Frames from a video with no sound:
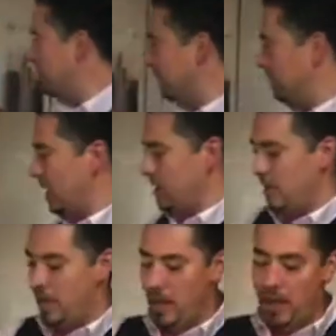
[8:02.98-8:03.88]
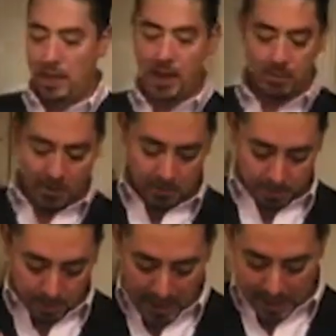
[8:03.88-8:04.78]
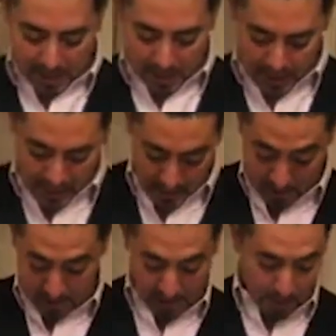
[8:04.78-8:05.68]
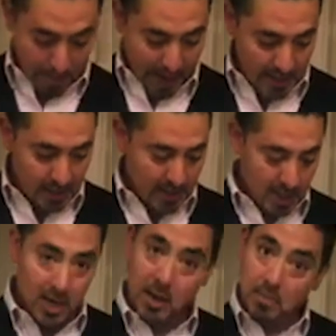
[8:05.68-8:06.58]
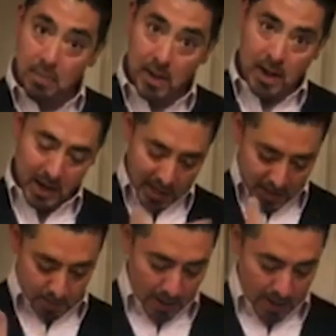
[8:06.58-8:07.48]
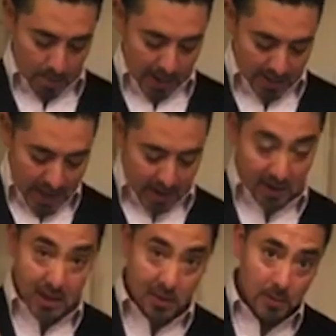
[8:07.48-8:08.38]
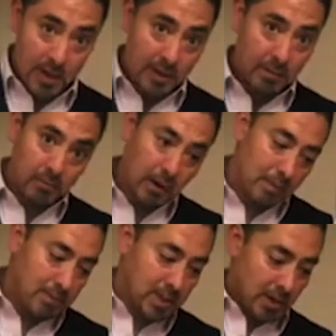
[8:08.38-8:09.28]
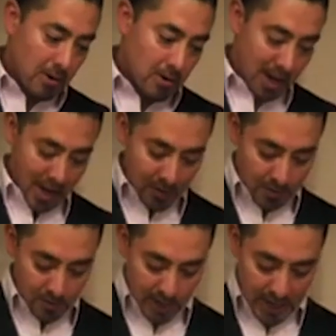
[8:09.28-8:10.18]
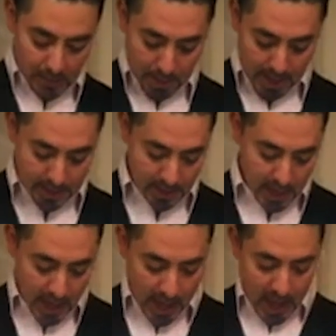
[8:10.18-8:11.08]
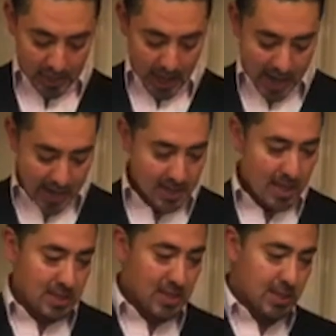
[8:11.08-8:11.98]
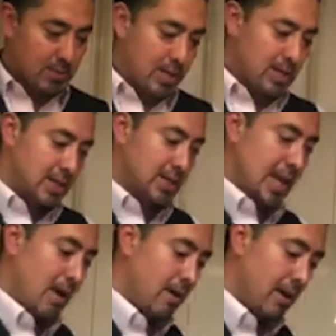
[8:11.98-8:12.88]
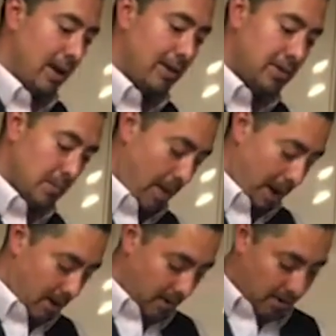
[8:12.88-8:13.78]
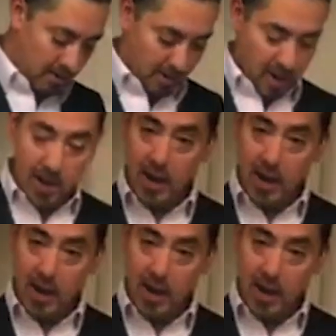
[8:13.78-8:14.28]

the formula, that one was basically the base, but I'm gonna split the base down into three different rums to create a unique base. And the accents, the sweet and the sour, I used the Paragon.